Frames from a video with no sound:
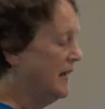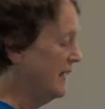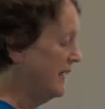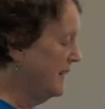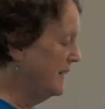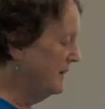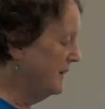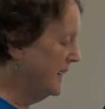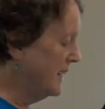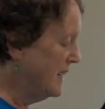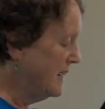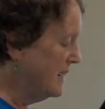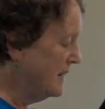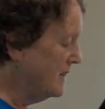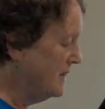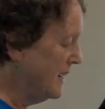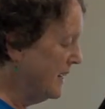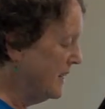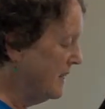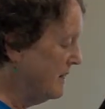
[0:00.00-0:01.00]
And they,
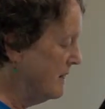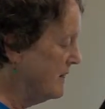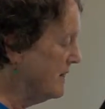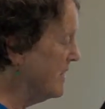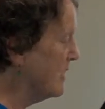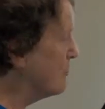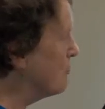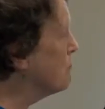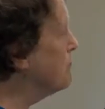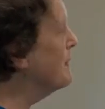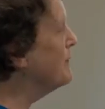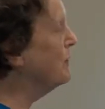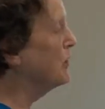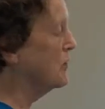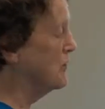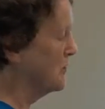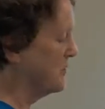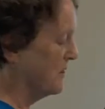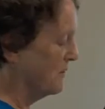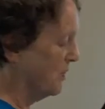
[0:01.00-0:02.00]
they, they're
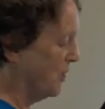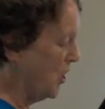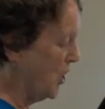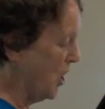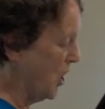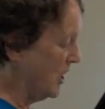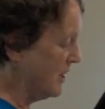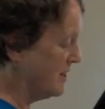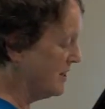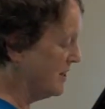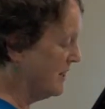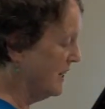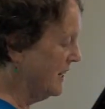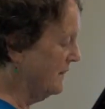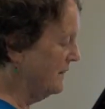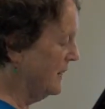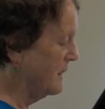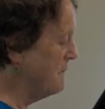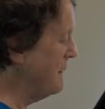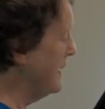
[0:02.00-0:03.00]
rivers of hawks, and they